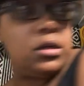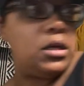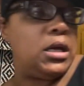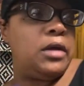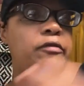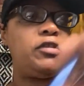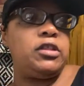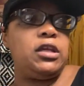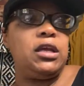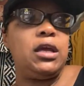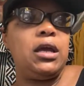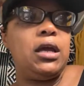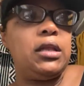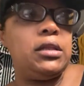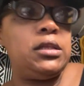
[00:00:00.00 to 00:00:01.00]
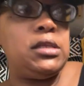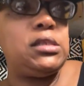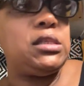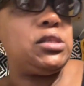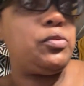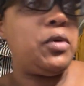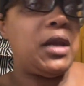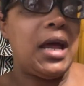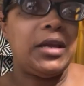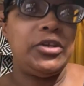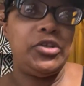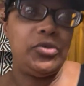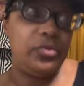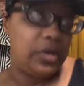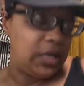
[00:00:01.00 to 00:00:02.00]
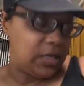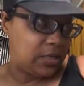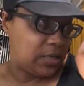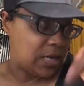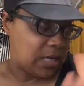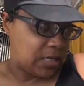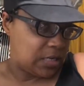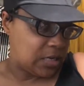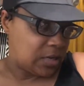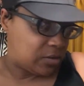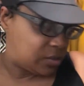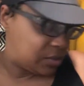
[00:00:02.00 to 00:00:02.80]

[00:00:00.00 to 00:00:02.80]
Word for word: everything, this is what I do at night, y'all.